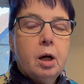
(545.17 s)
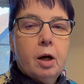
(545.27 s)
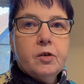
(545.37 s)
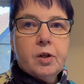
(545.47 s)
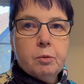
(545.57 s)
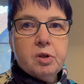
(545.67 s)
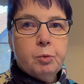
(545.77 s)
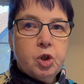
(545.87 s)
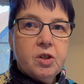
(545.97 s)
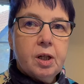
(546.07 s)
and sew as
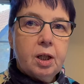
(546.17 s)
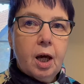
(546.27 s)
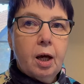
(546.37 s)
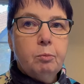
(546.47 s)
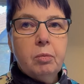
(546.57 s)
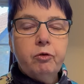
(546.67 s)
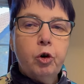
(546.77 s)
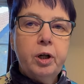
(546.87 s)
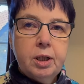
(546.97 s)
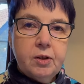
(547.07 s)
much as I can
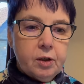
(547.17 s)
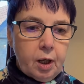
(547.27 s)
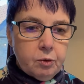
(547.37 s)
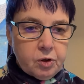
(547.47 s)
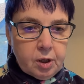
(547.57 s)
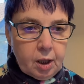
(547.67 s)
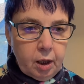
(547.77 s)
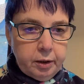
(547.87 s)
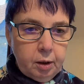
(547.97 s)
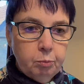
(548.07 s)
before I need to go to the
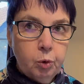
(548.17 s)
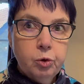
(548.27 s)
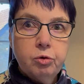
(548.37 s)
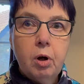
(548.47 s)
ironing board,